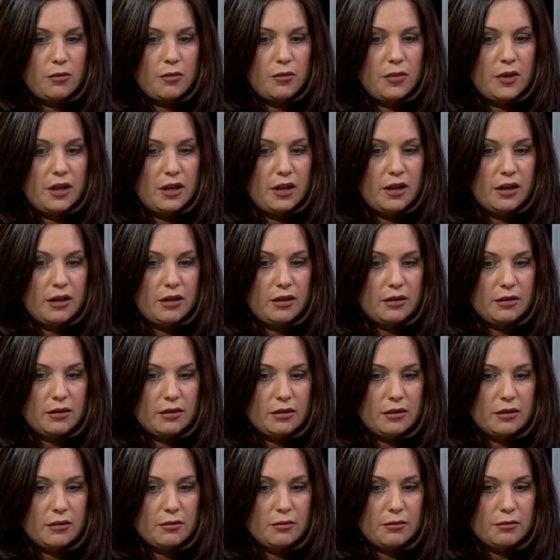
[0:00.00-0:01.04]
the
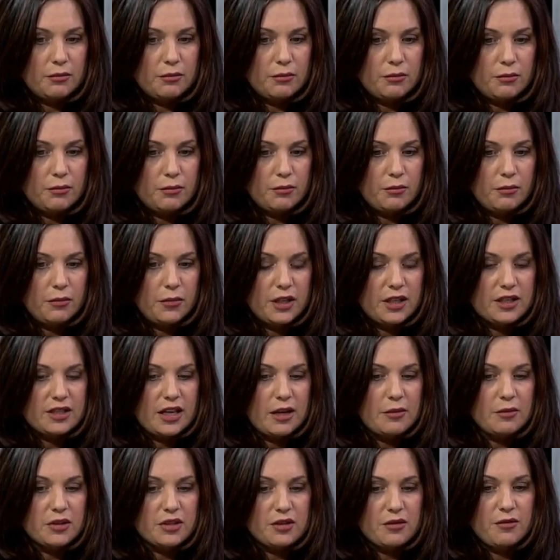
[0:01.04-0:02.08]

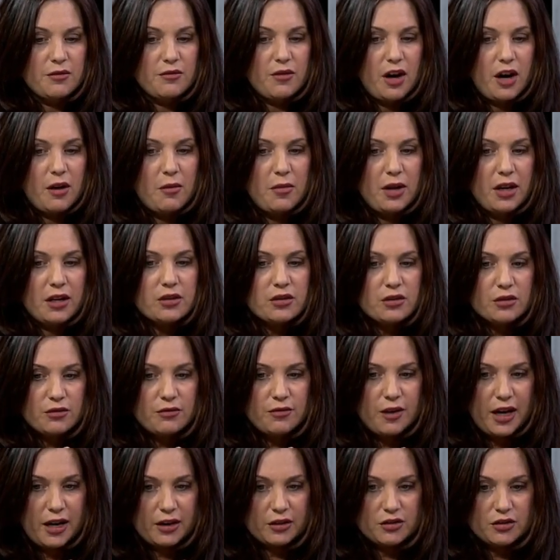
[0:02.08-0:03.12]
examples of environmental
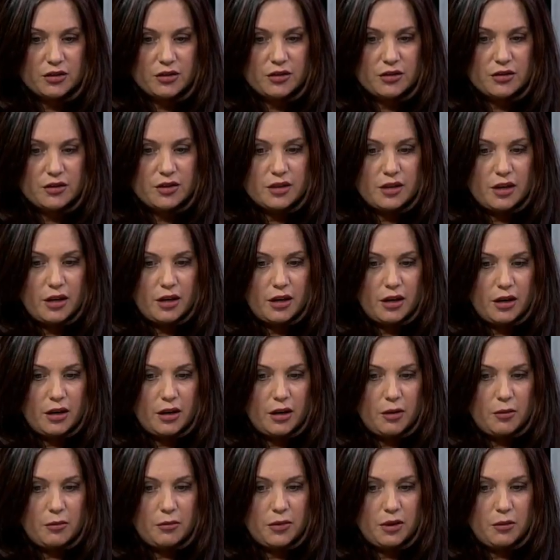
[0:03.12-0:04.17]
factors
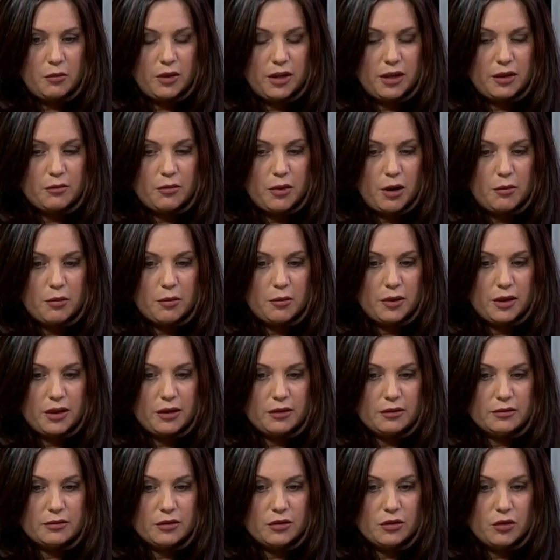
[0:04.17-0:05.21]
that we can
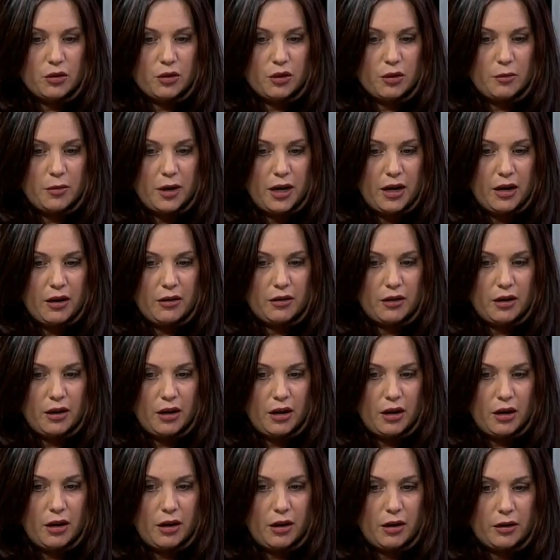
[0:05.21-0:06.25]
probably talk about
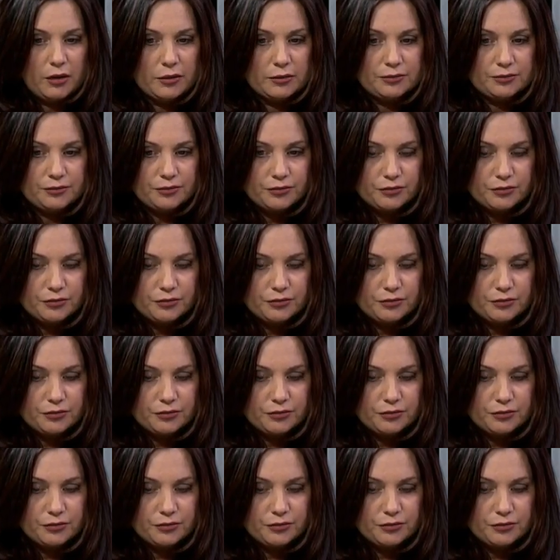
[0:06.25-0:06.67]
are.